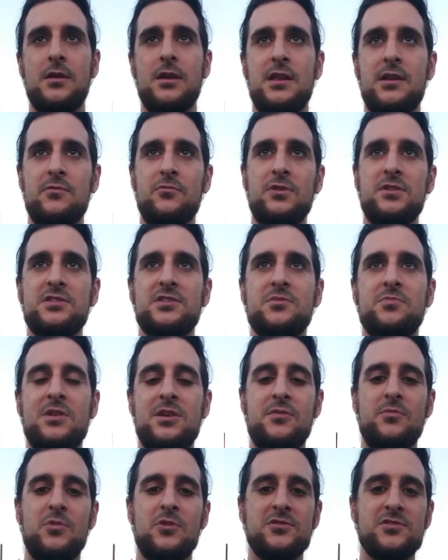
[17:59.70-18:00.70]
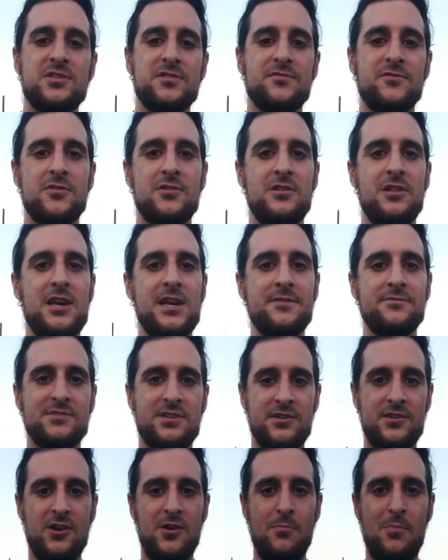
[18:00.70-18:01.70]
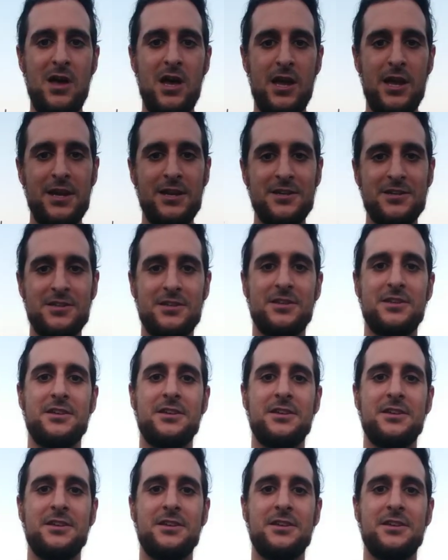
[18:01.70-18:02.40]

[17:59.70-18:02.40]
And we spend most of our lives in our mind